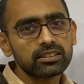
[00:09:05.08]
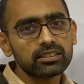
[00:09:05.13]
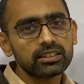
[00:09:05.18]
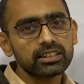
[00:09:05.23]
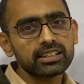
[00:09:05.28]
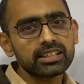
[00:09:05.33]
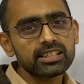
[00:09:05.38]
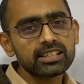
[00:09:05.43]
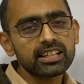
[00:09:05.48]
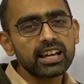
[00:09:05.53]
the
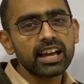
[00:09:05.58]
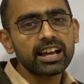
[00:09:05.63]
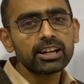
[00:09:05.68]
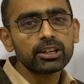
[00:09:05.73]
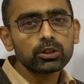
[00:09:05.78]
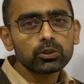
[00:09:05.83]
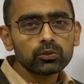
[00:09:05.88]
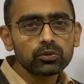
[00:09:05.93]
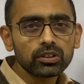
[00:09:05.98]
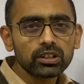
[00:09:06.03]
desire
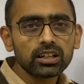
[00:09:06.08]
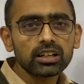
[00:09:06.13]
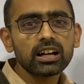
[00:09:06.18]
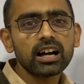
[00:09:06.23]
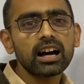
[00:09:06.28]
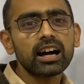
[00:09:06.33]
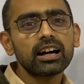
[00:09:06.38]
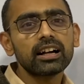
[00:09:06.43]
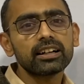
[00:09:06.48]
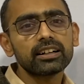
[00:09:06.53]
to work
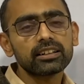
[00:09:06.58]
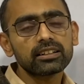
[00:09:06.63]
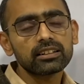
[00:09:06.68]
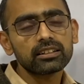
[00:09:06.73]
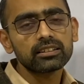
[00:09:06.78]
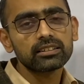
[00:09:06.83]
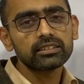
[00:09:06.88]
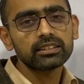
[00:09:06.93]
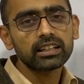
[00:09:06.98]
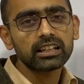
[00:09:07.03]
hard,
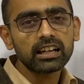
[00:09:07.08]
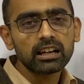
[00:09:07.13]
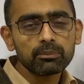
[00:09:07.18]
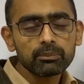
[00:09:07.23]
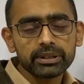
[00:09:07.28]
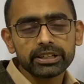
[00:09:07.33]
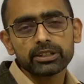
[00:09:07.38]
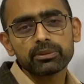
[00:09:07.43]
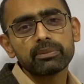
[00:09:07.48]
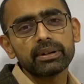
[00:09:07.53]
the
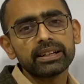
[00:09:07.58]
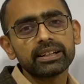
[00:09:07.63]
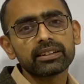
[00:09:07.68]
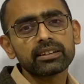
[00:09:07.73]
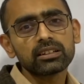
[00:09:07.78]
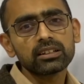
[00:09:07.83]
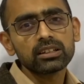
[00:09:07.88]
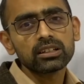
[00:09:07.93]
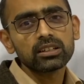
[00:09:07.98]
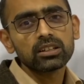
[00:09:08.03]

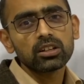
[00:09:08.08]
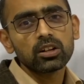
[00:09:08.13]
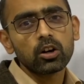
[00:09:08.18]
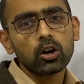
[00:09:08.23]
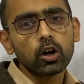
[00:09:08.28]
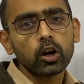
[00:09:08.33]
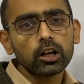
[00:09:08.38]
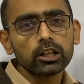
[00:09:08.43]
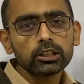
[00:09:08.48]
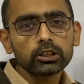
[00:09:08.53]
commitment,
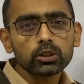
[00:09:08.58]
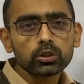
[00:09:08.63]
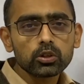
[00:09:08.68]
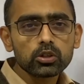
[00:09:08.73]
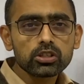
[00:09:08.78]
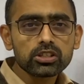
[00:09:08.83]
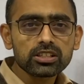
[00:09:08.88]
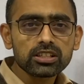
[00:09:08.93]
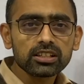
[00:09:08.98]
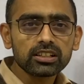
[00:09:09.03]
all
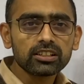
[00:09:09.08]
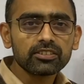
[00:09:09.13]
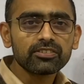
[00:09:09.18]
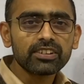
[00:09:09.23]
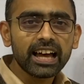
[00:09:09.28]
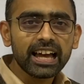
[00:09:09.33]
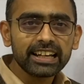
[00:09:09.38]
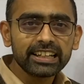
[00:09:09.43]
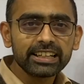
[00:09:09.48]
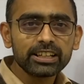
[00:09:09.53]
those
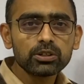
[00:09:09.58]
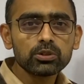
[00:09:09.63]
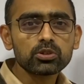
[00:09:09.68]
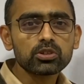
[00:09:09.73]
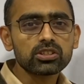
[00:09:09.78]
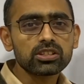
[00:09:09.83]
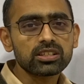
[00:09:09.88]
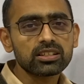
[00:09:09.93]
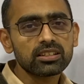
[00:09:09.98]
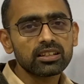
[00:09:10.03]

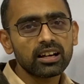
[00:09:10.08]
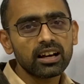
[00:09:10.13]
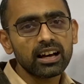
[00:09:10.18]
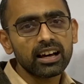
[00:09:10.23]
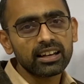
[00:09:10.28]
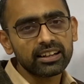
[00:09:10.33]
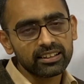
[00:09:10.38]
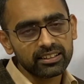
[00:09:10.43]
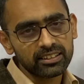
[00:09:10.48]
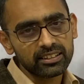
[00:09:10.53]
values
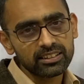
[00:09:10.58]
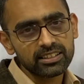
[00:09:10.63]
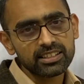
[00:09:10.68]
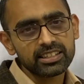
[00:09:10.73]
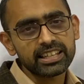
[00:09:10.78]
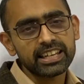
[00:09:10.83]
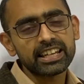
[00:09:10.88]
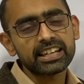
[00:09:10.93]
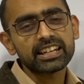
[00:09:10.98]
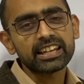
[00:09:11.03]
are
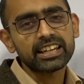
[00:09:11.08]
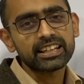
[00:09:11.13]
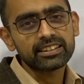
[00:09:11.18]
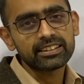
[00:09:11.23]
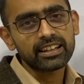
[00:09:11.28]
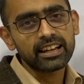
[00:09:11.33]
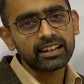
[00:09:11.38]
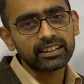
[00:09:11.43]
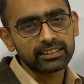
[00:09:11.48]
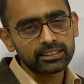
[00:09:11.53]
seen in
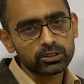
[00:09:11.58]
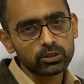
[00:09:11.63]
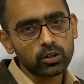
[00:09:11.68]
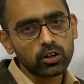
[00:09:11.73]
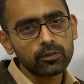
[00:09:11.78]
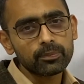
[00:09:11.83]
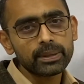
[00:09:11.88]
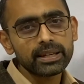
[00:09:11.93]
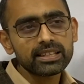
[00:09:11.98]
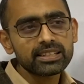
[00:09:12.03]
that. So
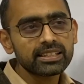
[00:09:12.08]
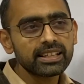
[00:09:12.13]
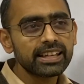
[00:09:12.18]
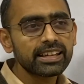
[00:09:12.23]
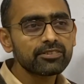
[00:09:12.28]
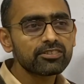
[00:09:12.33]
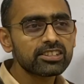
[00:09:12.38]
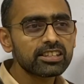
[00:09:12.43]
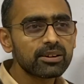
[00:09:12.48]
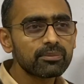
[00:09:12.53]
obviously,
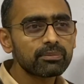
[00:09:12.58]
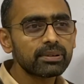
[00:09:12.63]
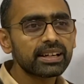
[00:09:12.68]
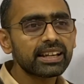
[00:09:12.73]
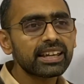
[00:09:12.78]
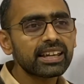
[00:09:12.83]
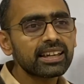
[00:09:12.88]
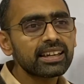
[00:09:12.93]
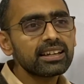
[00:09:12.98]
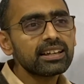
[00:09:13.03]
if
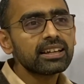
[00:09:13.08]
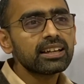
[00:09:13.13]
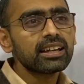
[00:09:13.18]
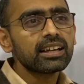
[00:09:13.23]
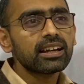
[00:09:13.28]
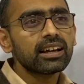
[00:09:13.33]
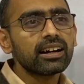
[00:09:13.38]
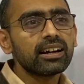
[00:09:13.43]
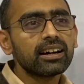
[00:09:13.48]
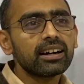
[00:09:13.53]
somebody
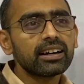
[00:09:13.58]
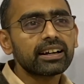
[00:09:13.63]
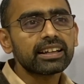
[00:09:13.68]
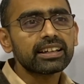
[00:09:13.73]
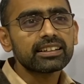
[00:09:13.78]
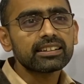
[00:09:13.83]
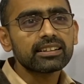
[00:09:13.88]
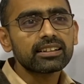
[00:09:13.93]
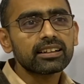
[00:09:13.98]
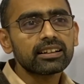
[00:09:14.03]

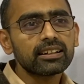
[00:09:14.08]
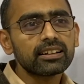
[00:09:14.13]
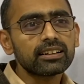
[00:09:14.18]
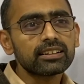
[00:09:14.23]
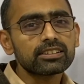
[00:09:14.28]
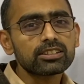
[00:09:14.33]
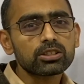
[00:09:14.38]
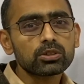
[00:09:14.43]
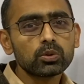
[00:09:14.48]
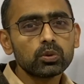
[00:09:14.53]

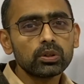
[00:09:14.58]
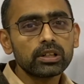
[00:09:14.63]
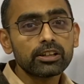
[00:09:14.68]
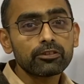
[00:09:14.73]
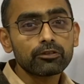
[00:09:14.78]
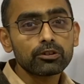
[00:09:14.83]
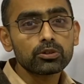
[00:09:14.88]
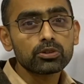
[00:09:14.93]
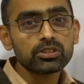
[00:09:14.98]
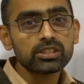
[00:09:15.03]
in school,
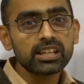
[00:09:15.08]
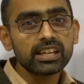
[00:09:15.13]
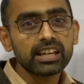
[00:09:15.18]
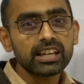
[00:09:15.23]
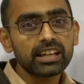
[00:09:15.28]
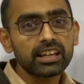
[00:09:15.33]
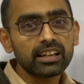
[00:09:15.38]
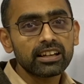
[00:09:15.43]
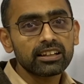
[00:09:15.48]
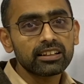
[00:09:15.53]
if you
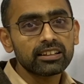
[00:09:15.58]
see